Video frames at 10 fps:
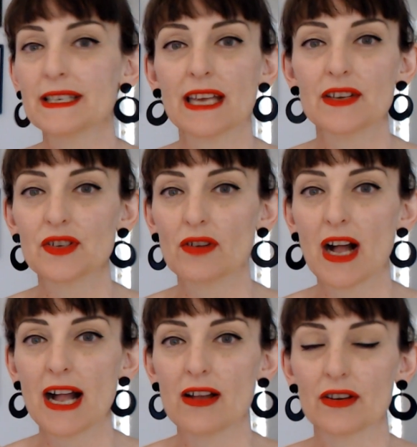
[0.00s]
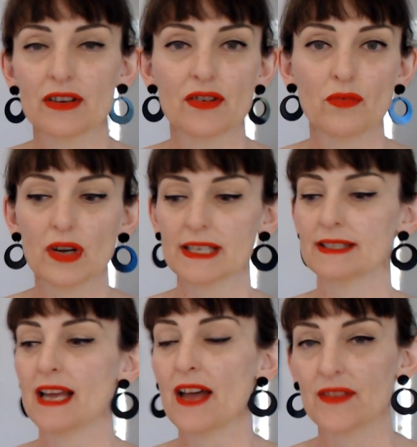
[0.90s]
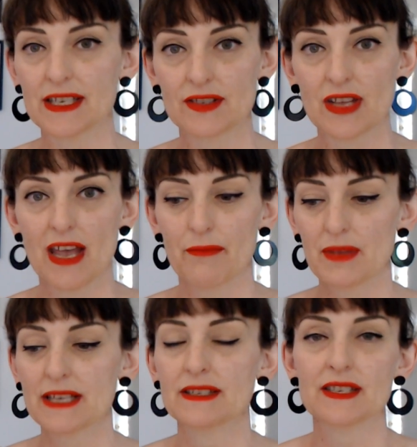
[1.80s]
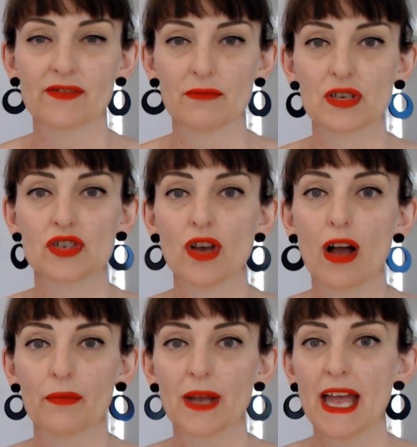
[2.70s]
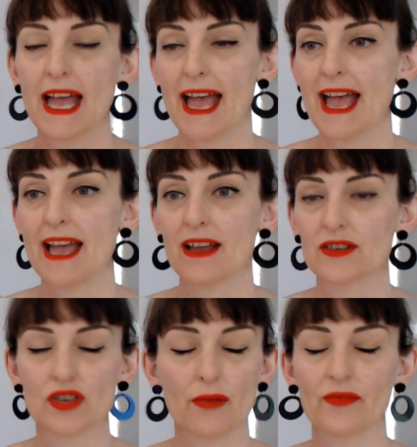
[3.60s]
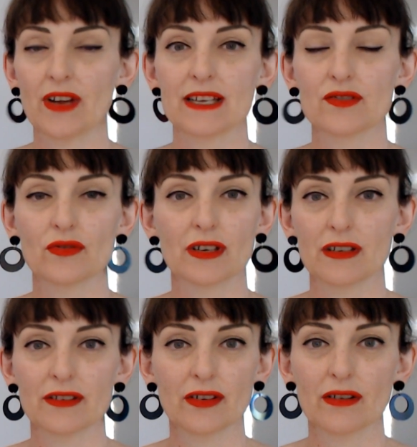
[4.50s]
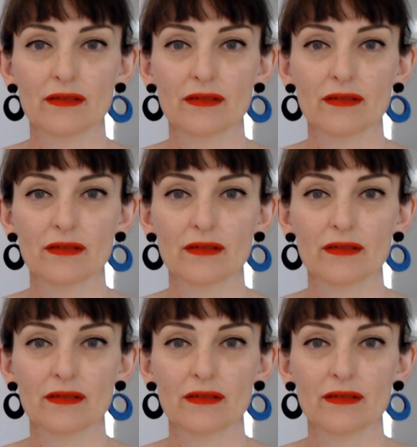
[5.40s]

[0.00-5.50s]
had your eye on, and you want to start this business from a shop front, or a, you know,